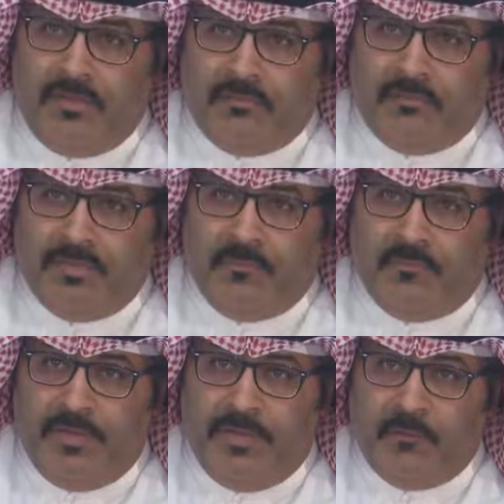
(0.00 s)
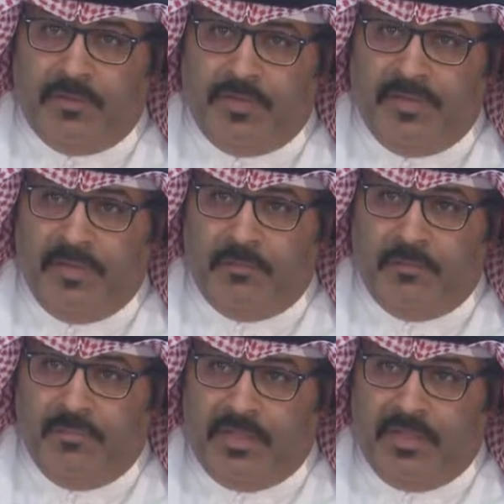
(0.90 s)
the vaccination
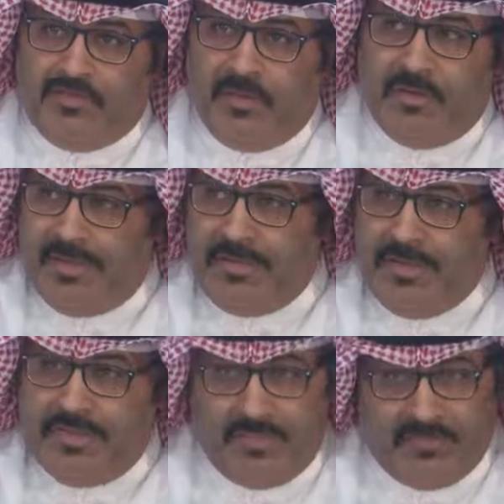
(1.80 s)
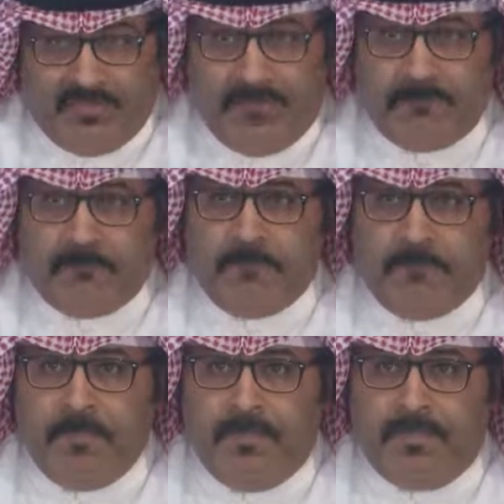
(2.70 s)
is now open for
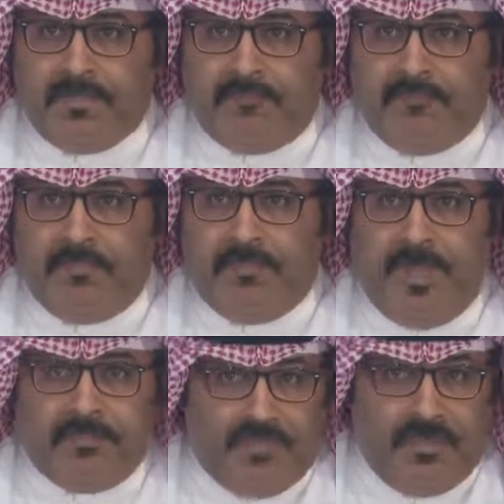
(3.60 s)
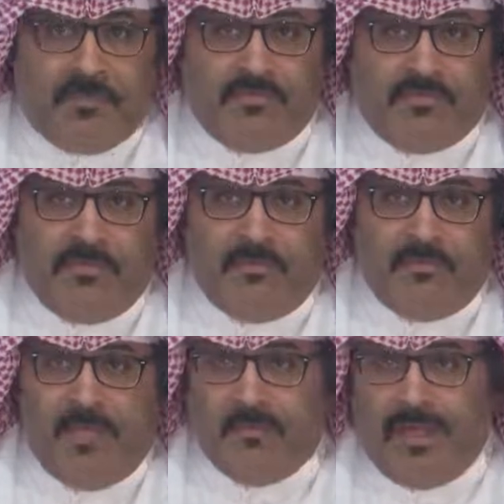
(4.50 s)
those aged 3 to 11
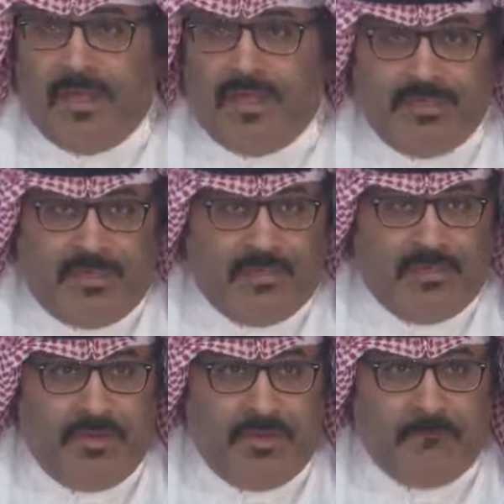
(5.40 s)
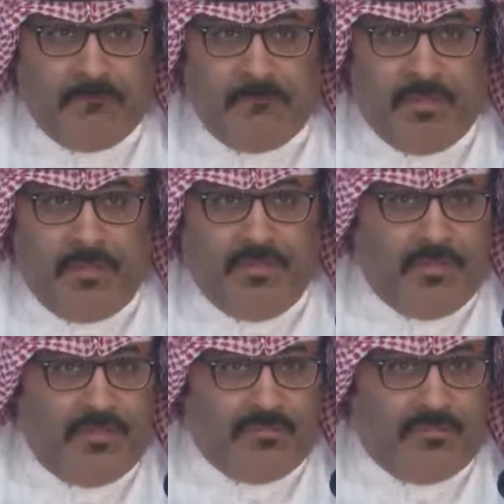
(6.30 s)
years old. So
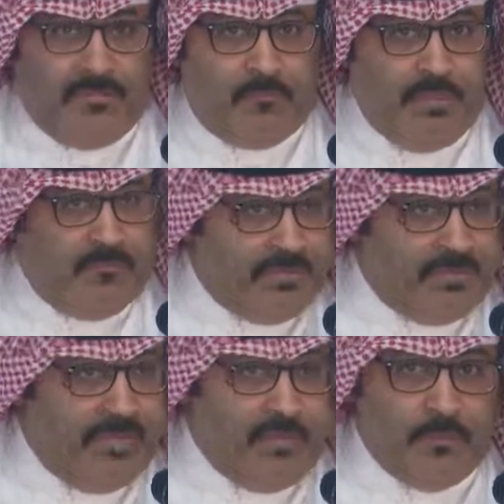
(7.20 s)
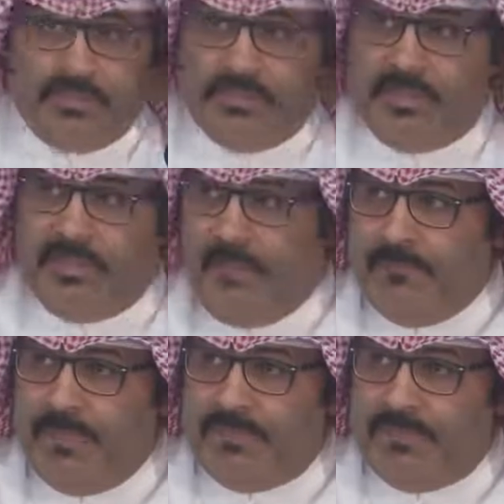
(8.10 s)
it is an important